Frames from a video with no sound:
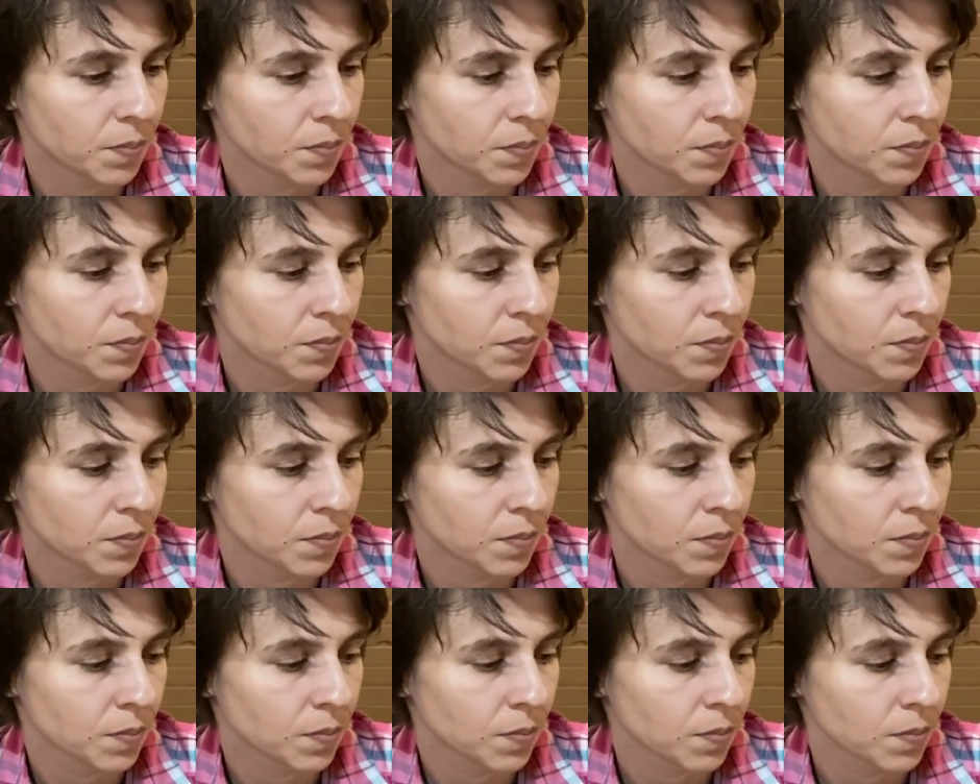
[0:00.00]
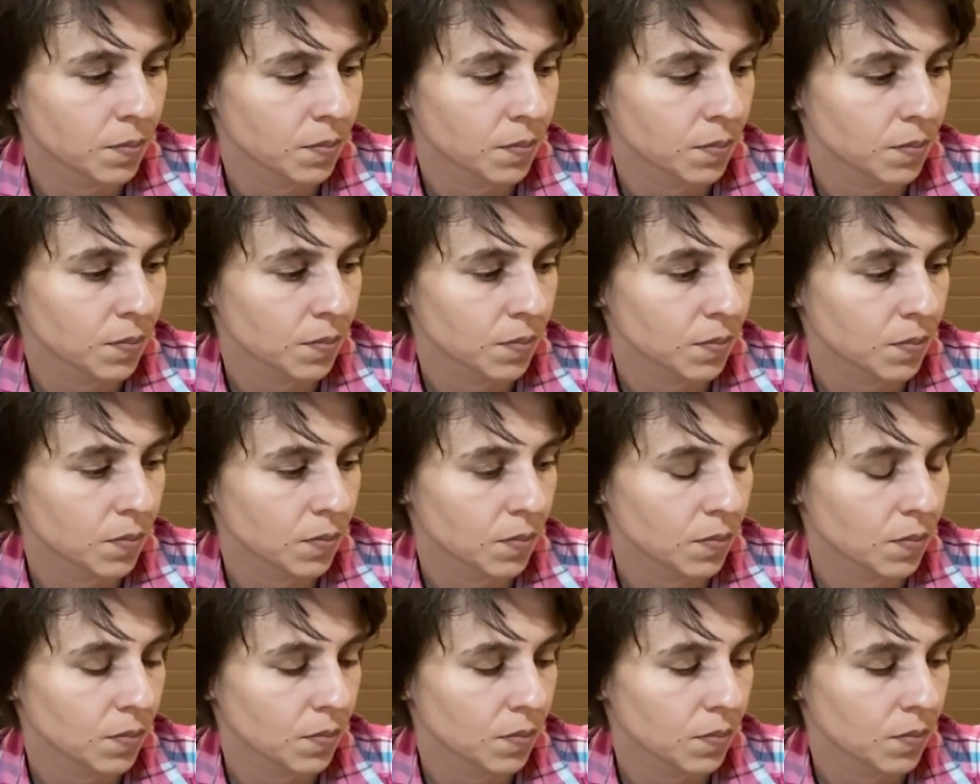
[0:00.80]

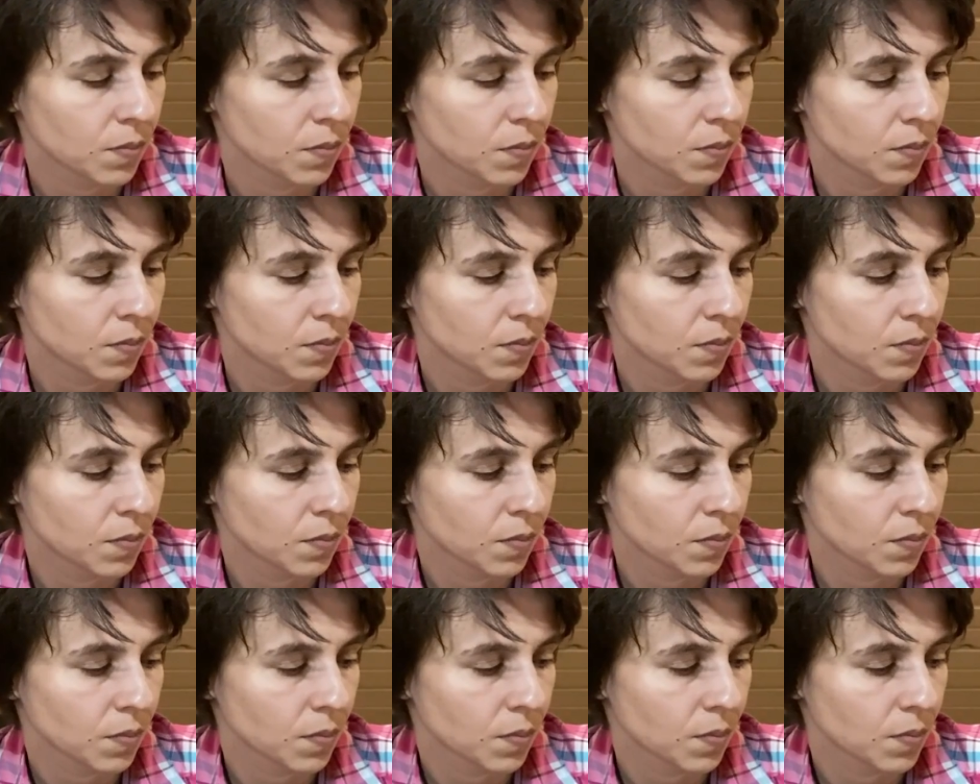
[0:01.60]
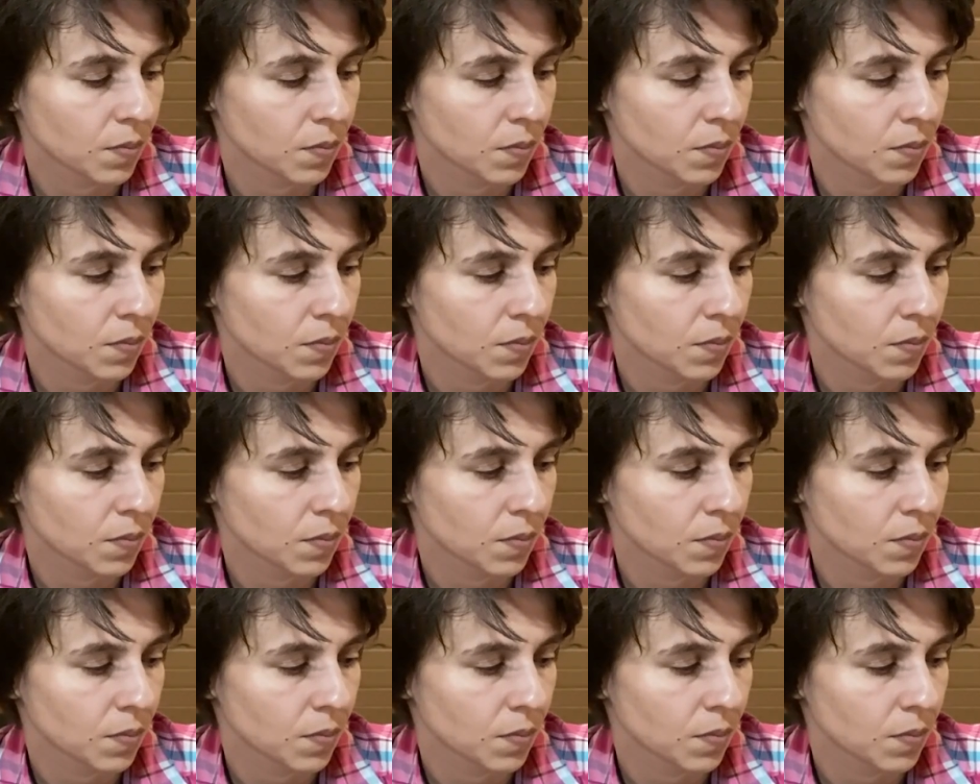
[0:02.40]
[no speech]